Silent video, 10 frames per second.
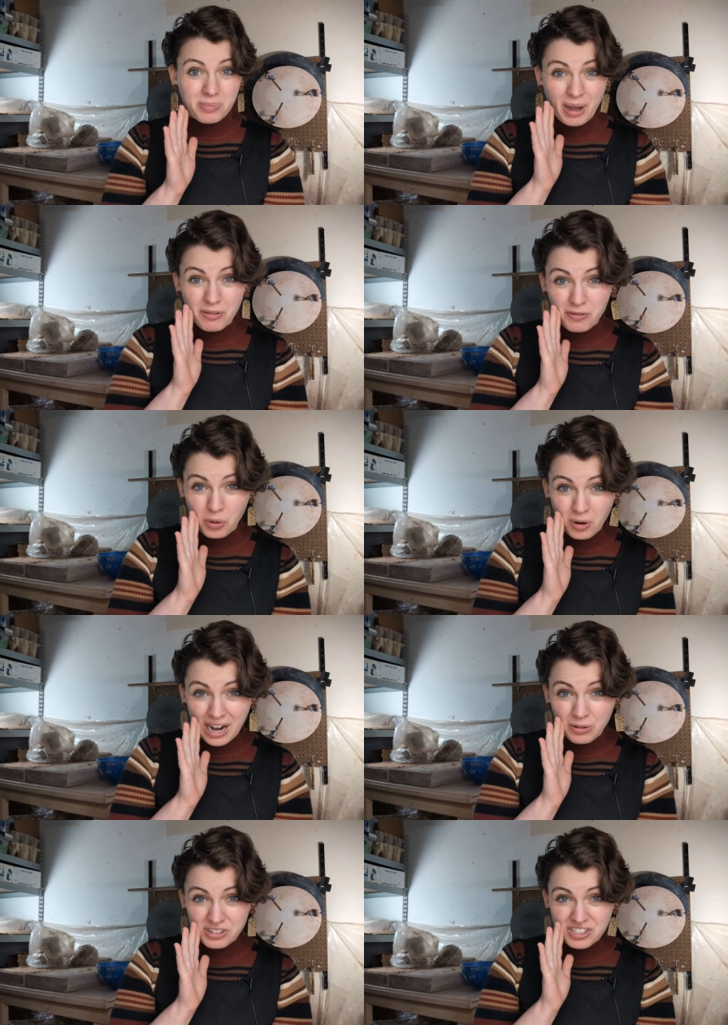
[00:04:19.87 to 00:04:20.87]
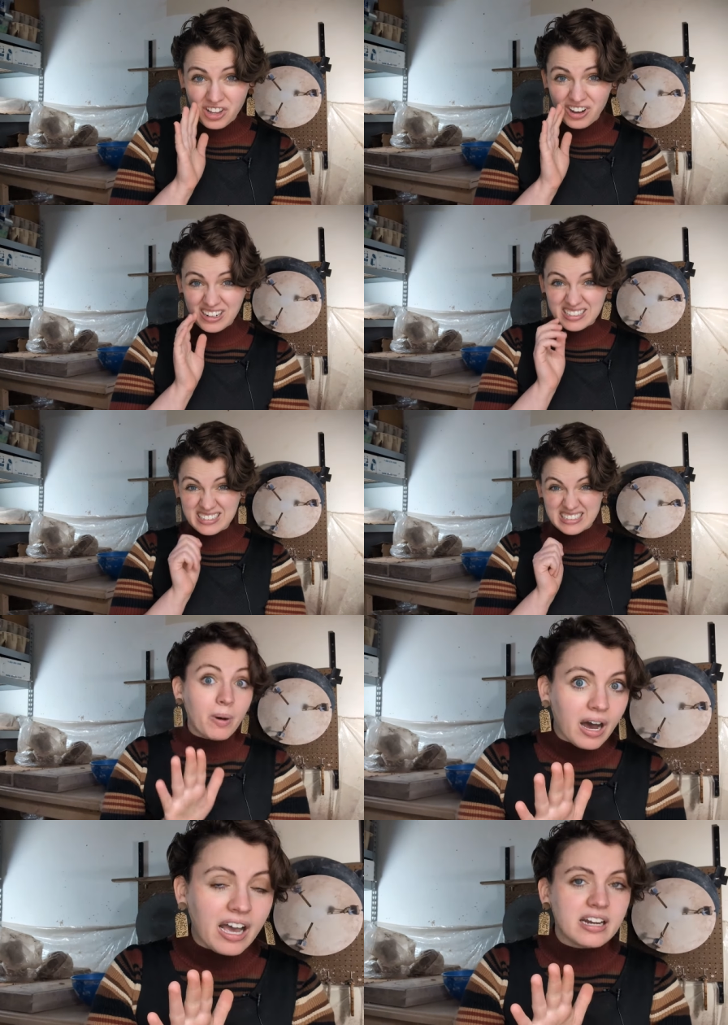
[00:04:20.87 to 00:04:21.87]
about four hours long,
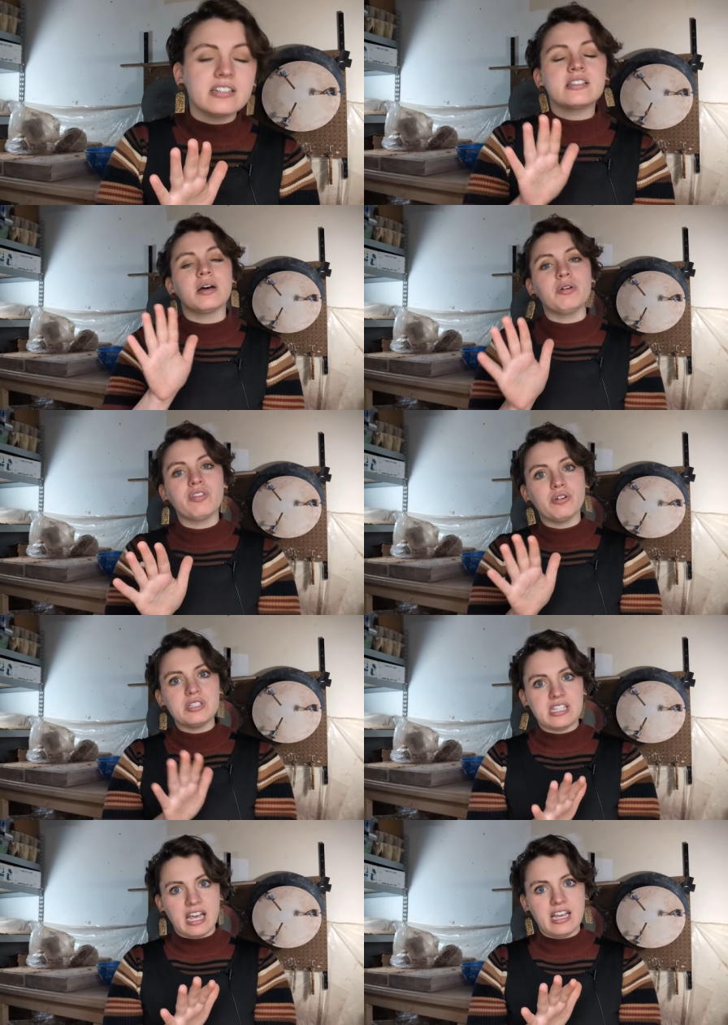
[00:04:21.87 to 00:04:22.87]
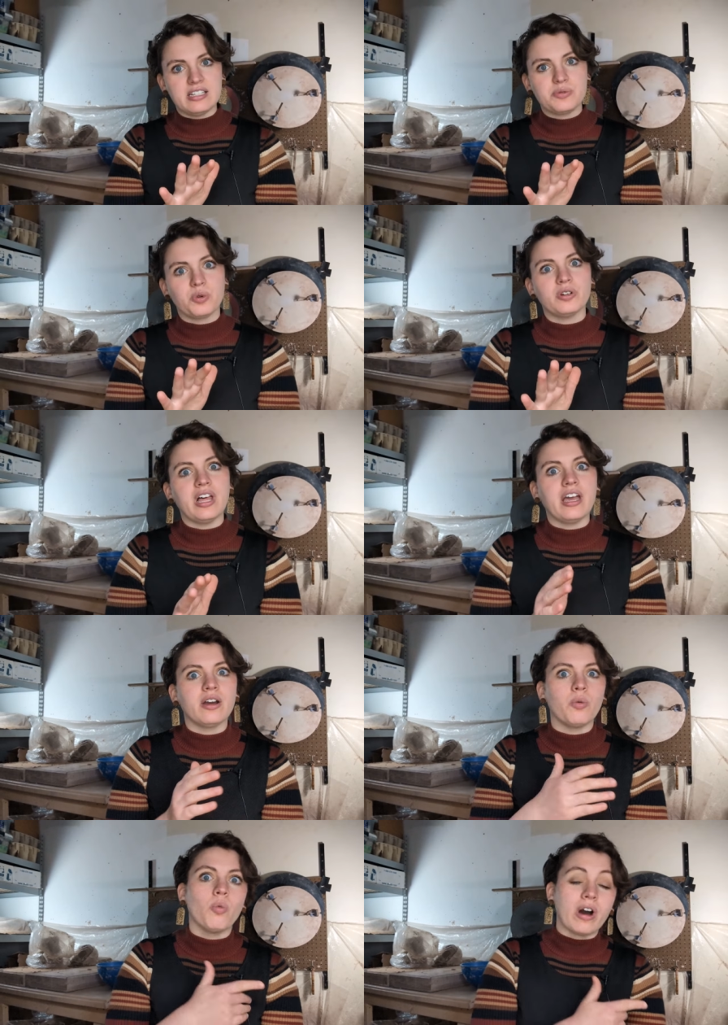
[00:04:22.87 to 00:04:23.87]
but some of those days were like
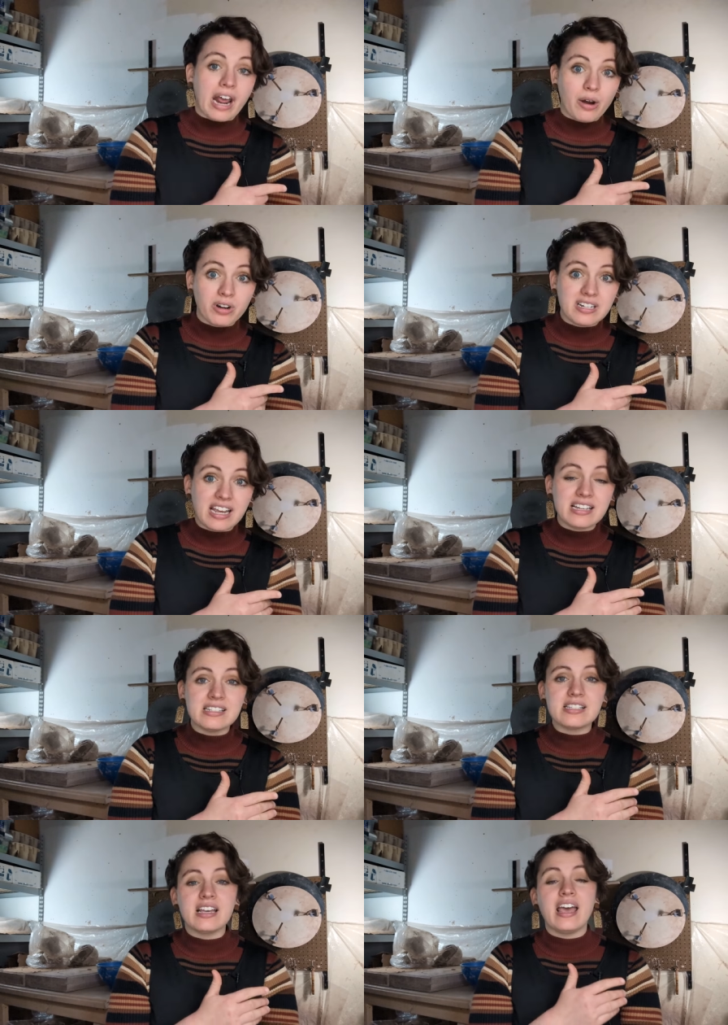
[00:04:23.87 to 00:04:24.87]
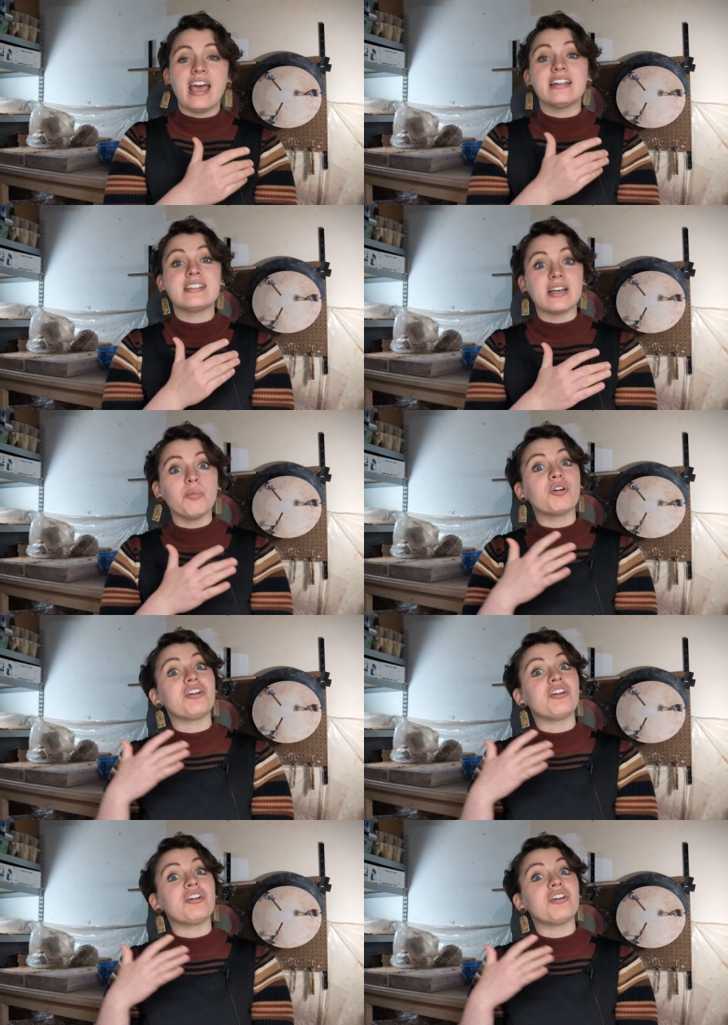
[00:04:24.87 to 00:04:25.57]
one hour days and some